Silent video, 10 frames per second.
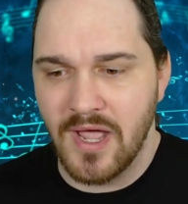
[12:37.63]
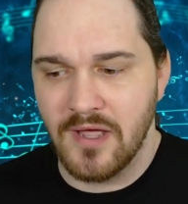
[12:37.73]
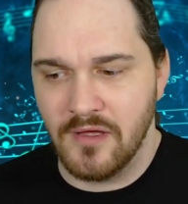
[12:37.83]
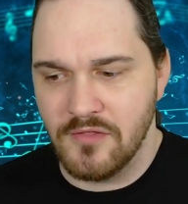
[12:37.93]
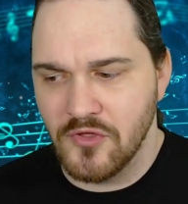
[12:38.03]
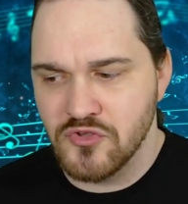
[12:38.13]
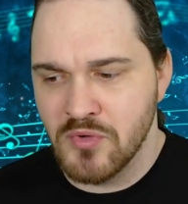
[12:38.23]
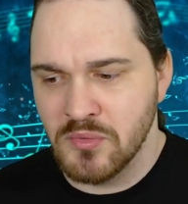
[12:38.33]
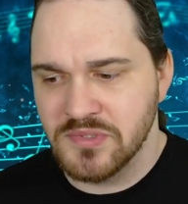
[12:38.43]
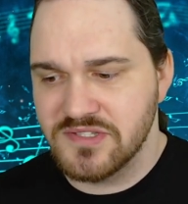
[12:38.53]
uh, those
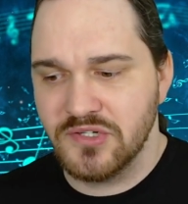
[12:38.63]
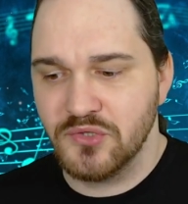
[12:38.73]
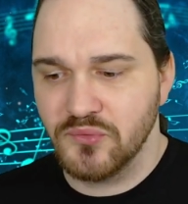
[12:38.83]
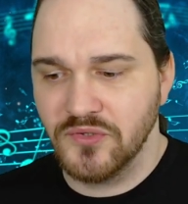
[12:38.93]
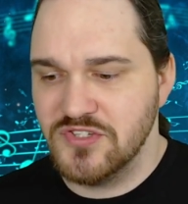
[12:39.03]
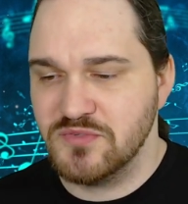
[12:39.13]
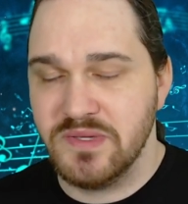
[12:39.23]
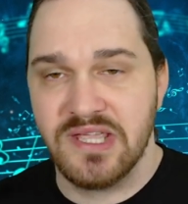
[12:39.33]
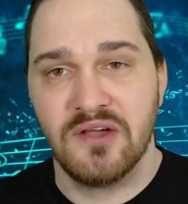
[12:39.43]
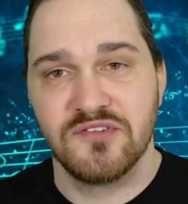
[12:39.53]
moments didn't really
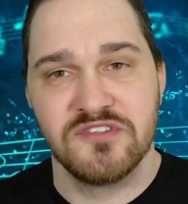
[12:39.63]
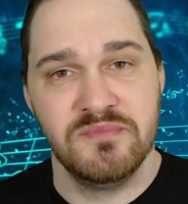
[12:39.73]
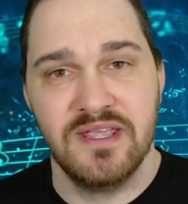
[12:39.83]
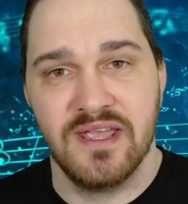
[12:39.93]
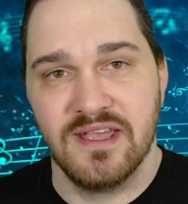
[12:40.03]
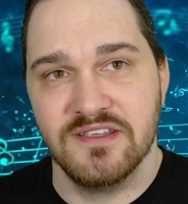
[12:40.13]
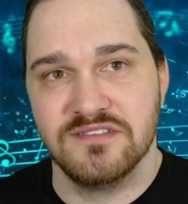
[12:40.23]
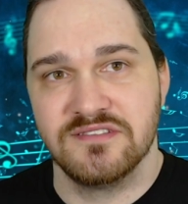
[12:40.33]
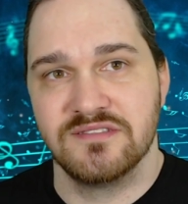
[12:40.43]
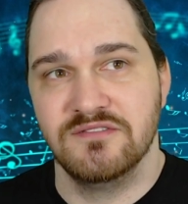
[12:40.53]
speak out to me
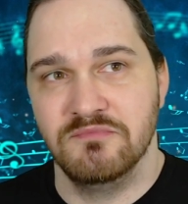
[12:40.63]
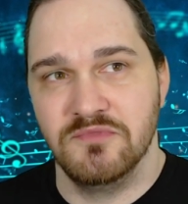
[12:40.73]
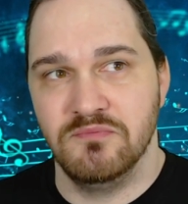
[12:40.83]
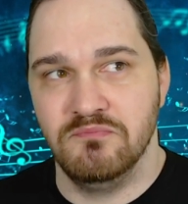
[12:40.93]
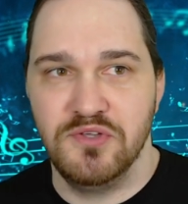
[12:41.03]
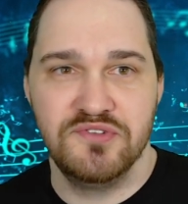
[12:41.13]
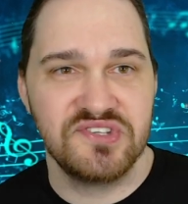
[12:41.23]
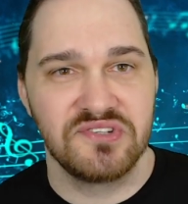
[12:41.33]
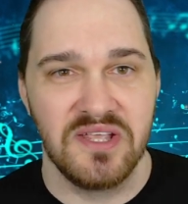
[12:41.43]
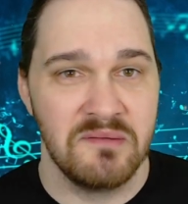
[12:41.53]
as
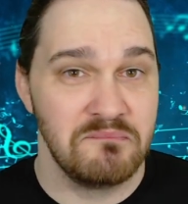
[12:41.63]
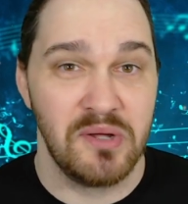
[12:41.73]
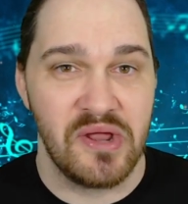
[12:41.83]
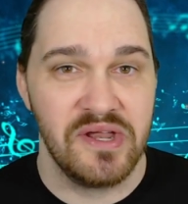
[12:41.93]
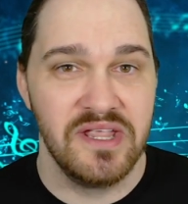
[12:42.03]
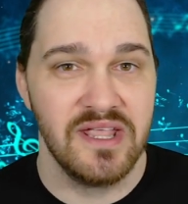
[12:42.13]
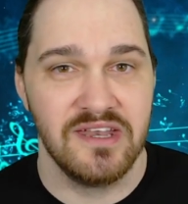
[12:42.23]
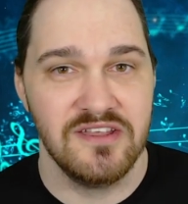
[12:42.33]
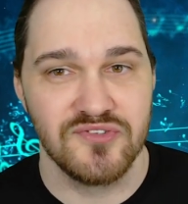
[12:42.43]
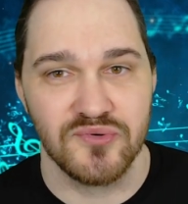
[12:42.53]
musically embodying
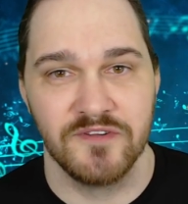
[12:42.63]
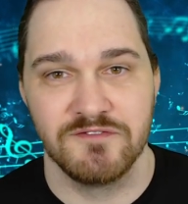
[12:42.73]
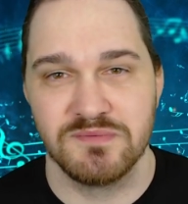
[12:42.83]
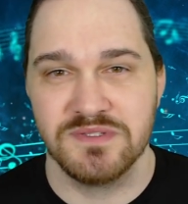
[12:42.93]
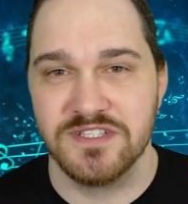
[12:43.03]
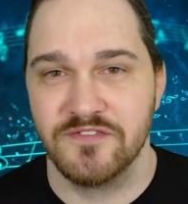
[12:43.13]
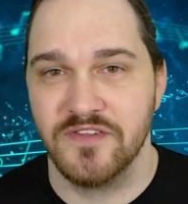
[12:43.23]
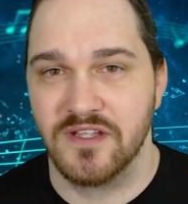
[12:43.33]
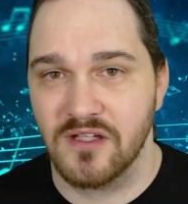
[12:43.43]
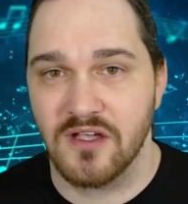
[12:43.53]
any sort of
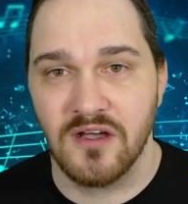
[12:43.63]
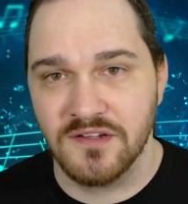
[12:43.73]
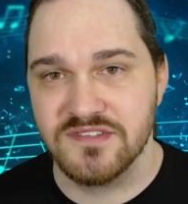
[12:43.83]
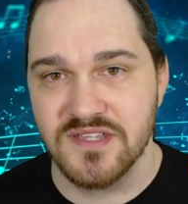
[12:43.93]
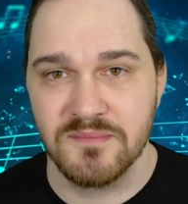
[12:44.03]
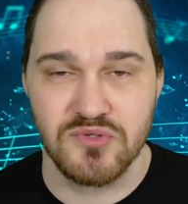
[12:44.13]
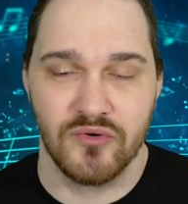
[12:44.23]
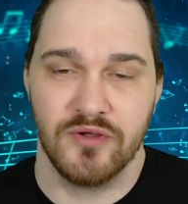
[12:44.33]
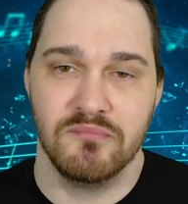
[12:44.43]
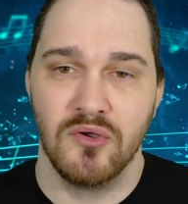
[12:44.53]
specific concept
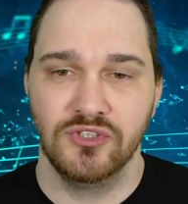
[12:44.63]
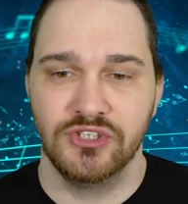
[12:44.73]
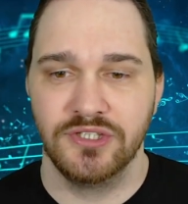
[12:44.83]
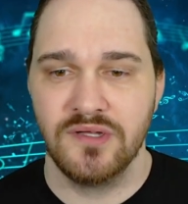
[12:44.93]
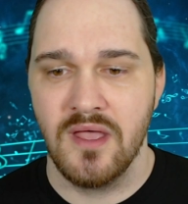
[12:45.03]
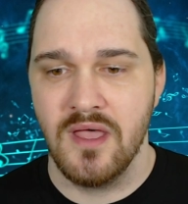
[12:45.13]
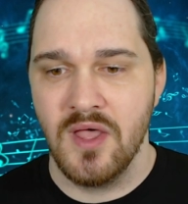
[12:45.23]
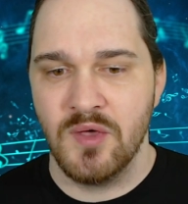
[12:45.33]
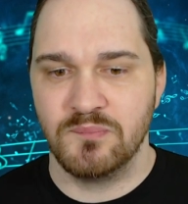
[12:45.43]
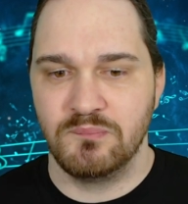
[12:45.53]
or emotion,
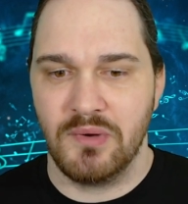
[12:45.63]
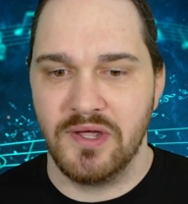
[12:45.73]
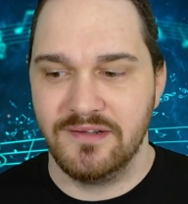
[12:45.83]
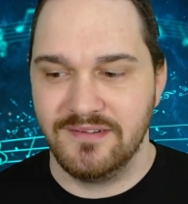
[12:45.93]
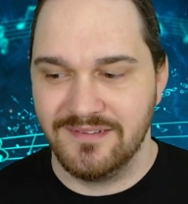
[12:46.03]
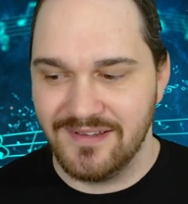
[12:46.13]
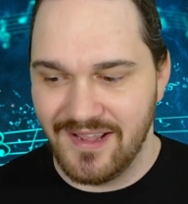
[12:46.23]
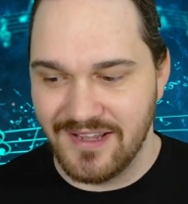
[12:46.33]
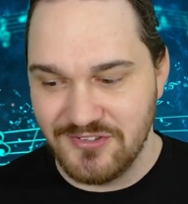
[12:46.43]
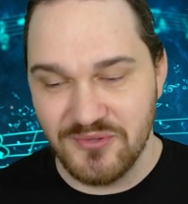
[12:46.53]
but
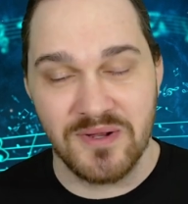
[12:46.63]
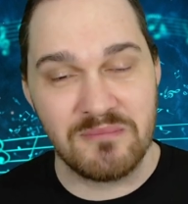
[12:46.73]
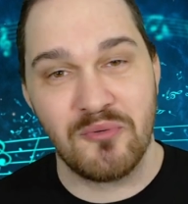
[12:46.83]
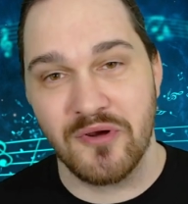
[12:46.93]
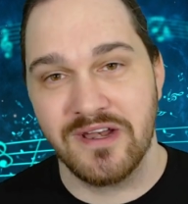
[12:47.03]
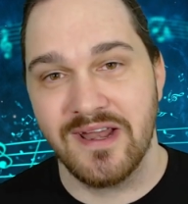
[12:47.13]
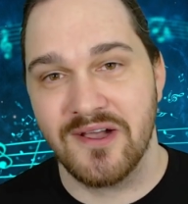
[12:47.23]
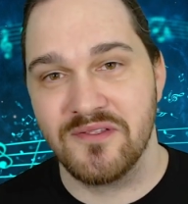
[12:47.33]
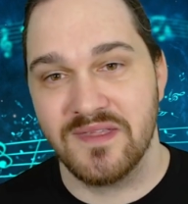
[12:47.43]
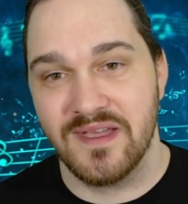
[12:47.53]
I do want to point it
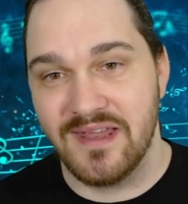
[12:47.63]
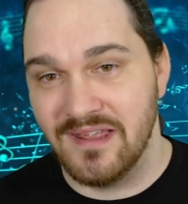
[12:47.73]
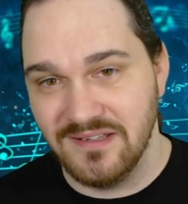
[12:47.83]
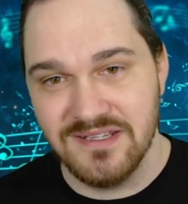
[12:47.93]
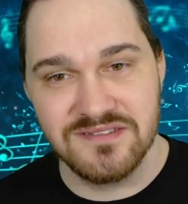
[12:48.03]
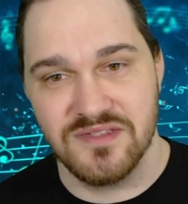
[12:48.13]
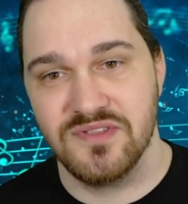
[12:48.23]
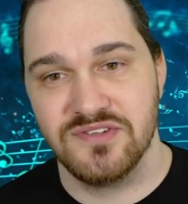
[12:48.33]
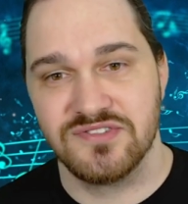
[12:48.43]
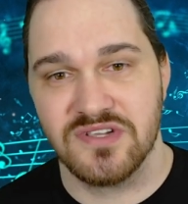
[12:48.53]
out that at least in
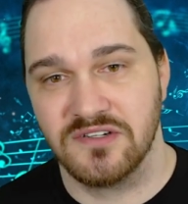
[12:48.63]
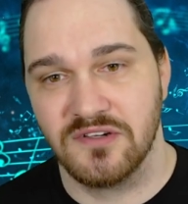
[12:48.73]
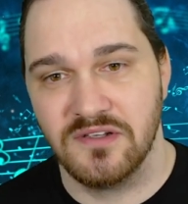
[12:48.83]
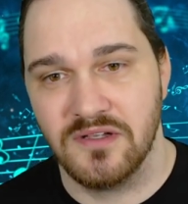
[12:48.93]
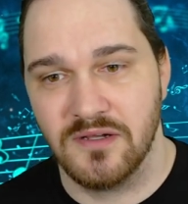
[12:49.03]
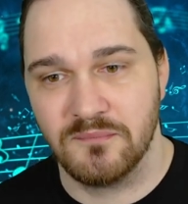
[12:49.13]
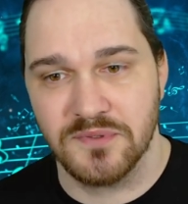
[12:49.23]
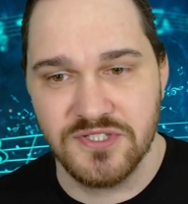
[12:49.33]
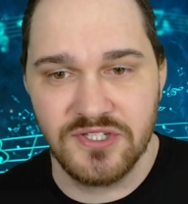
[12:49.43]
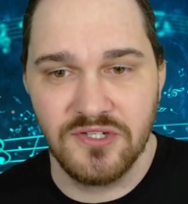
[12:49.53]
this song, uh,
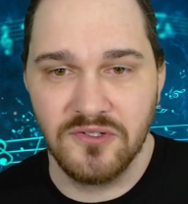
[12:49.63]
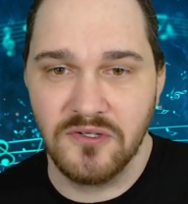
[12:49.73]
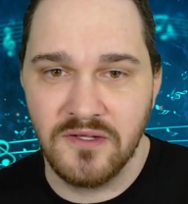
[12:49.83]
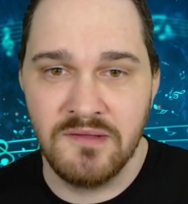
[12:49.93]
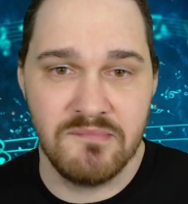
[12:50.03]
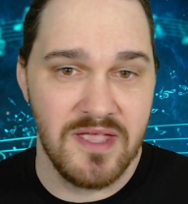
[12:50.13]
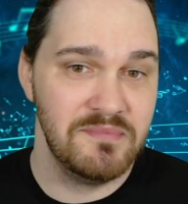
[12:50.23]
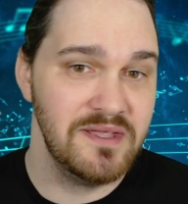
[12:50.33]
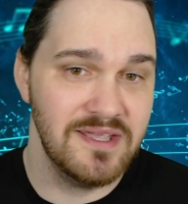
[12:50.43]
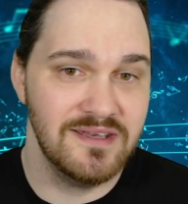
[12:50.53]
particularly,
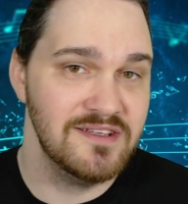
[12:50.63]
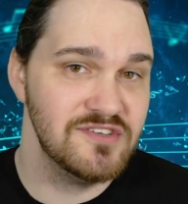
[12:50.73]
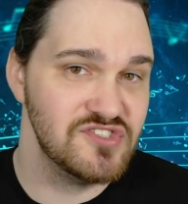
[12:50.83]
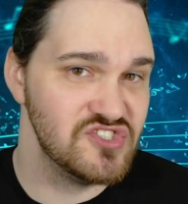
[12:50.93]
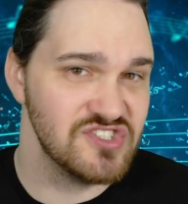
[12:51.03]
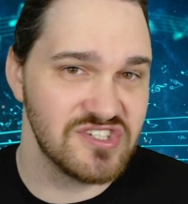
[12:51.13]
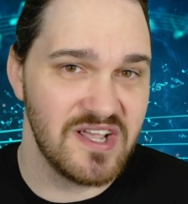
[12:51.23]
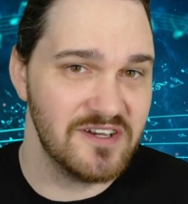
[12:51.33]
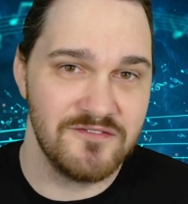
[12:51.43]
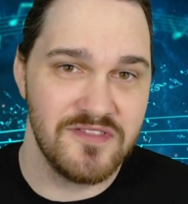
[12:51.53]
maybe it is just
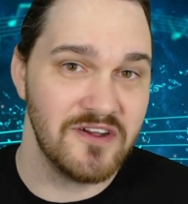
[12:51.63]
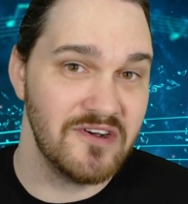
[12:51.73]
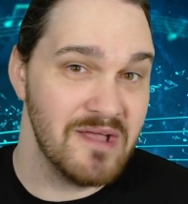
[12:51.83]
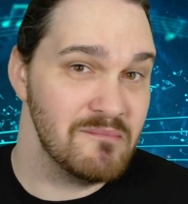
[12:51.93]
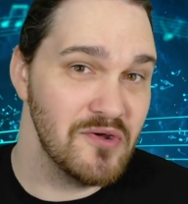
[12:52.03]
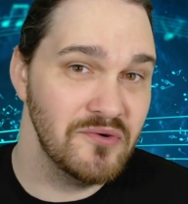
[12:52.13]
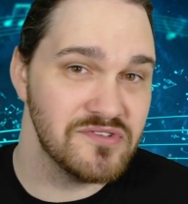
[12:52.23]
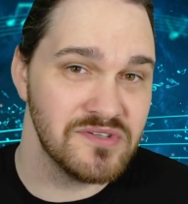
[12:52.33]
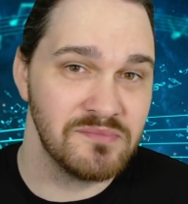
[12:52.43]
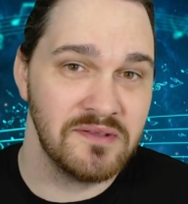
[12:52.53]
kind of their MO.
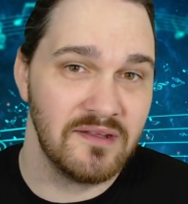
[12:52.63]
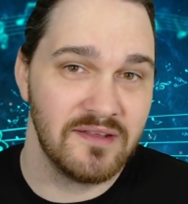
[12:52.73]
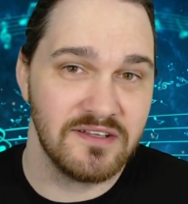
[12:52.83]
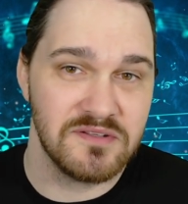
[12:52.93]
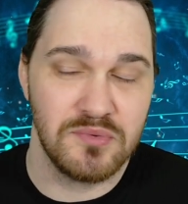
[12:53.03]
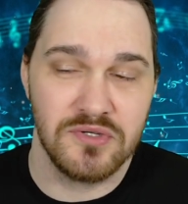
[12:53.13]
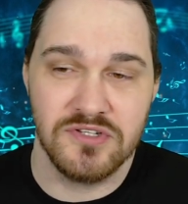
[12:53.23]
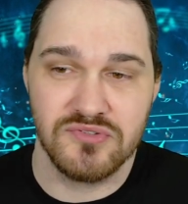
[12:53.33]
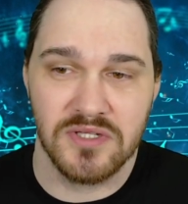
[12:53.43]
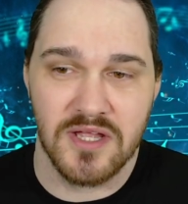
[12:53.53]
It's something they like to put
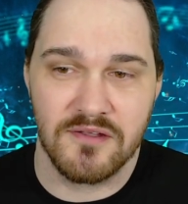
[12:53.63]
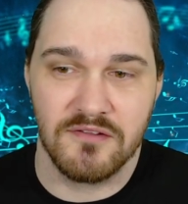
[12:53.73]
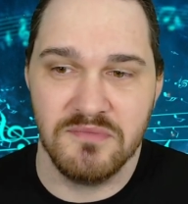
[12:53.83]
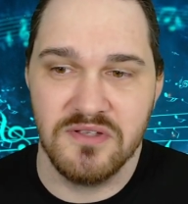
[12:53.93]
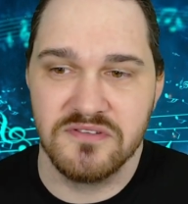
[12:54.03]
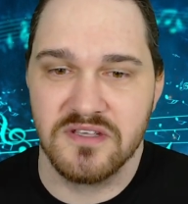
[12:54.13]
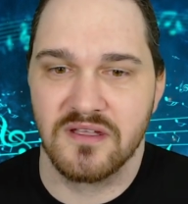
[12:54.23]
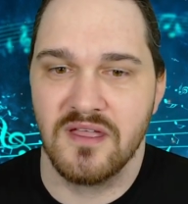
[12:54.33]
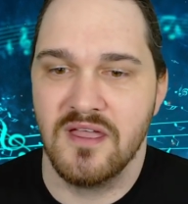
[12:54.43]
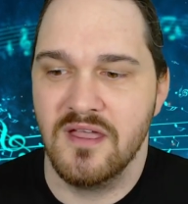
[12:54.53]
into a lot of their music.